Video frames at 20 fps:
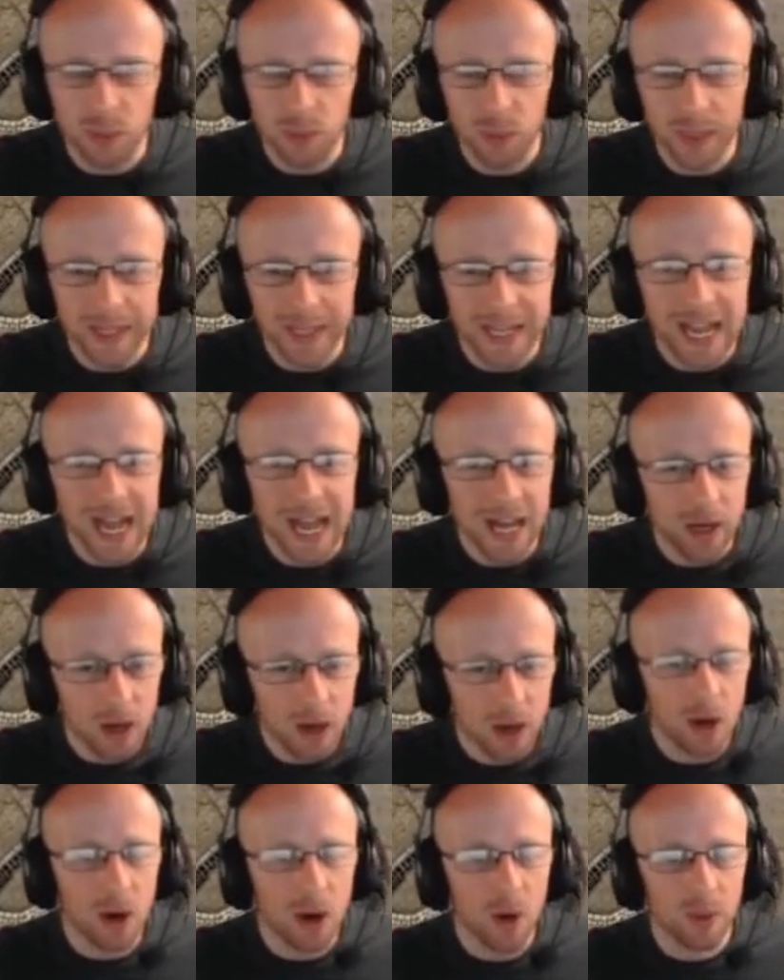we
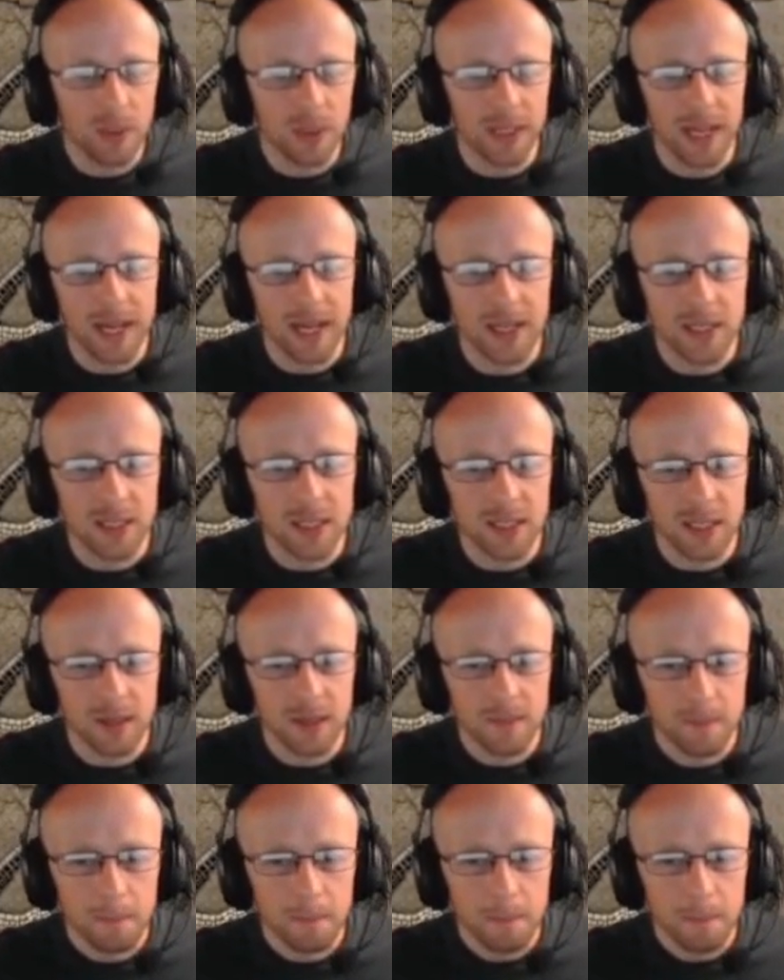cannot hold against.